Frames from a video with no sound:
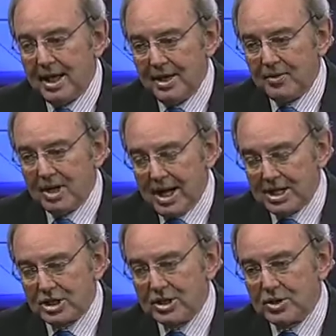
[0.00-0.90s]
in
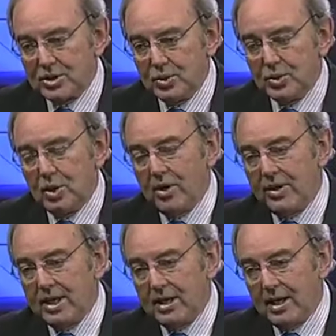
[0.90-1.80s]
relation to
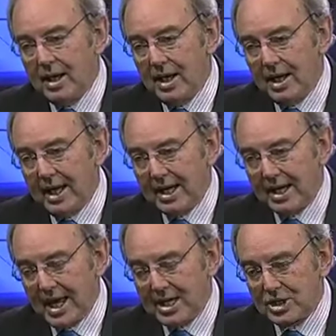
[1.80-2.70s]
the
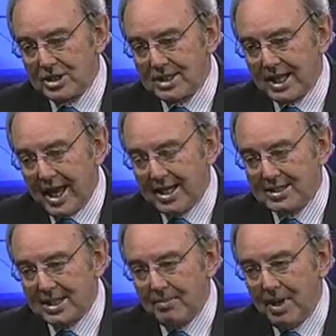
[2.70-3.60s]
allegations
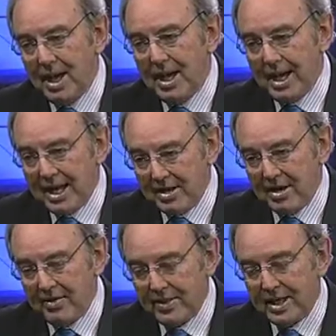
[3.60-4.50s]
against him
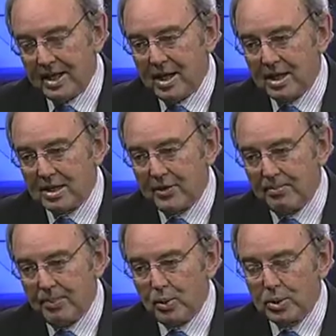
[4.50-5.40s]
in the Nkandla
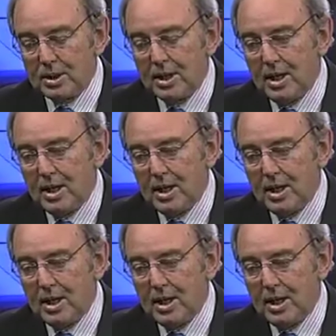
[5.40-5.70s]
report,